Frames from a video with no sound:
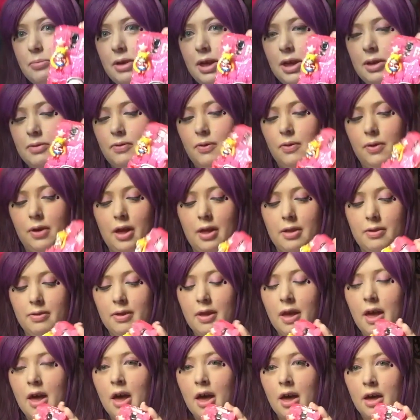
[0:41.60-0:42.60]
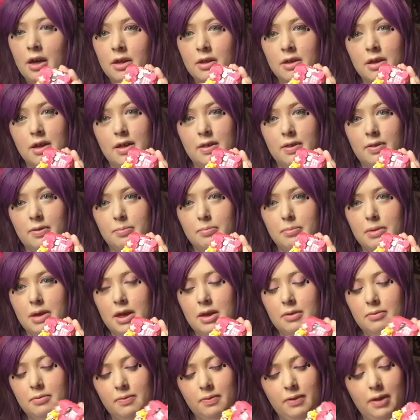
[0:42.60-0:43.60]
me in a phone case. It's
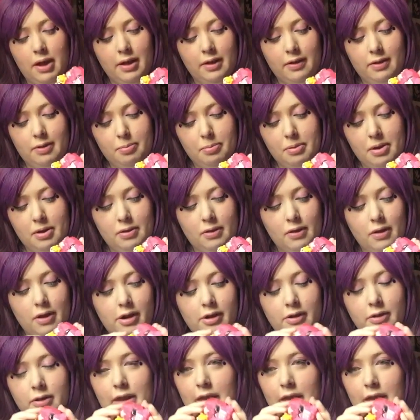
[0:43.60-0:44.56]
made with like it's she's